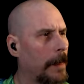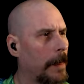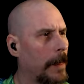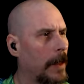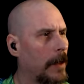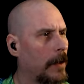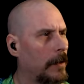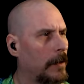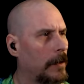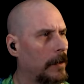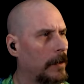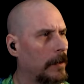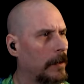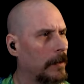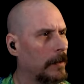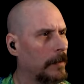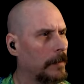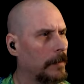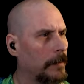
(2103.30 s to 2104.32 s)

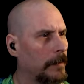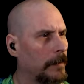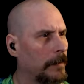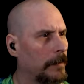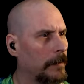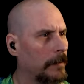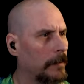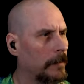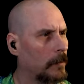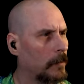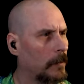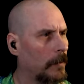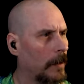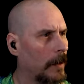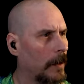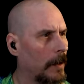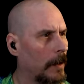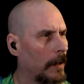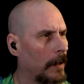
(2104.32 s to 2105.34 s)

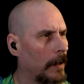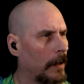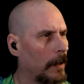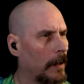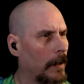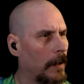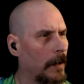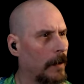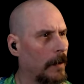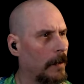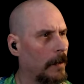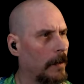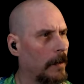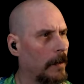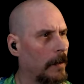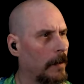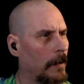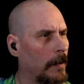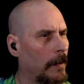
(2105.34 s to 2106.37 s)

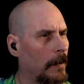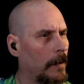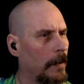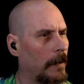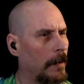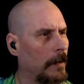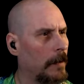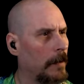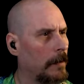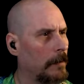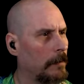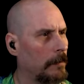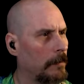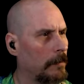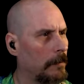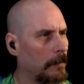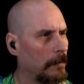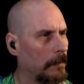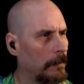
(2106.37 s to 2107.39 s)

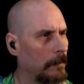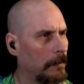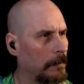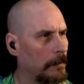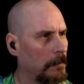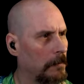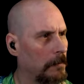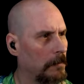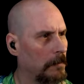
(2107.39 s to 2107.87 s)
Nothing is said.